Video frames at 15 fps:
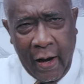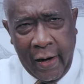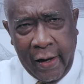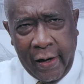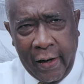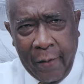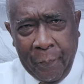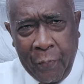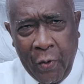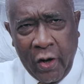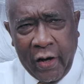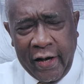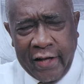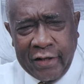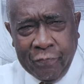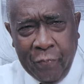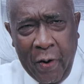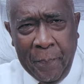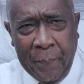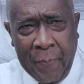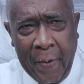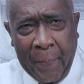a little book is
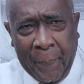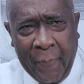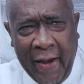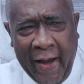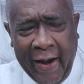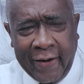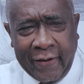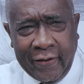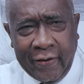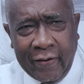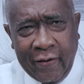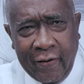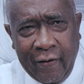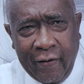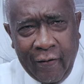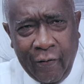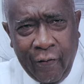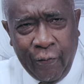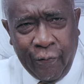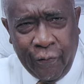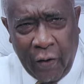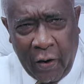being prepared
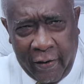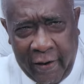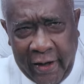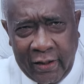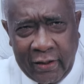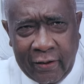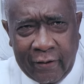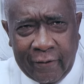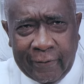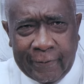for it.